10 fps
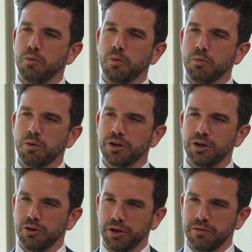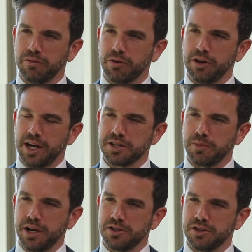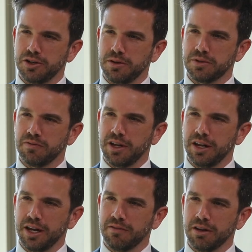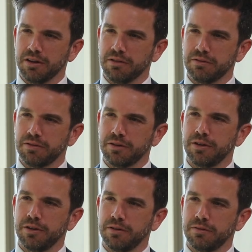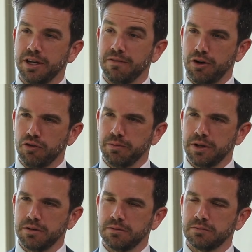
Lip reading: what are you looking for in that space in terms of their level of involvement?